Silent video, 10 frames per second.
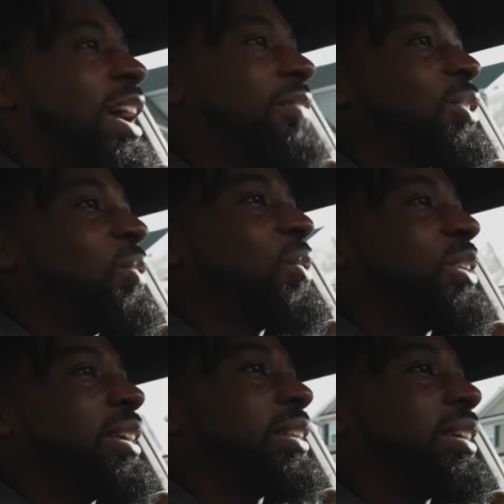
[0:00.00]
gonna have to
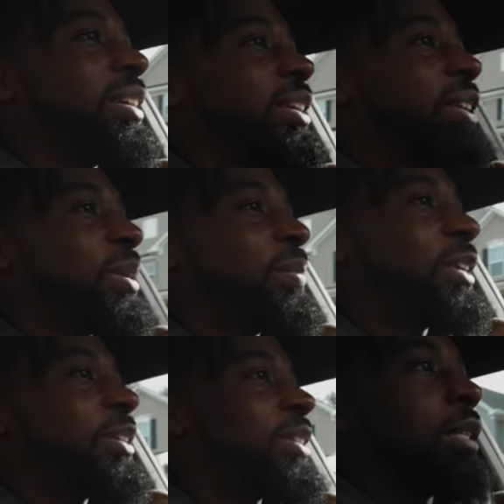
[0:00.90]
order another car
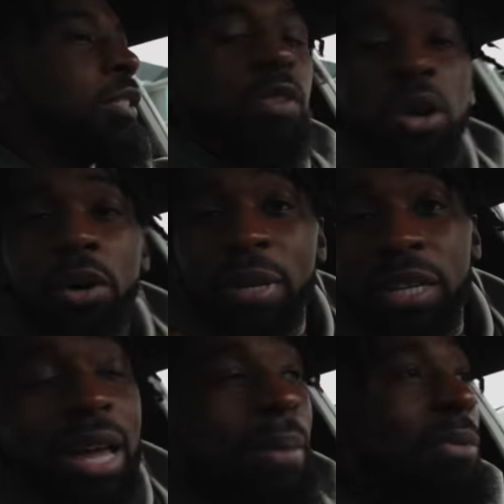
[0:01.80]
mount. This vlog gonna be a
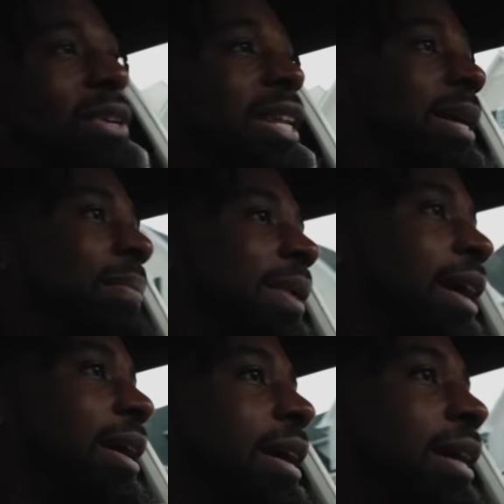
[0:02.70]
lot more laid back, I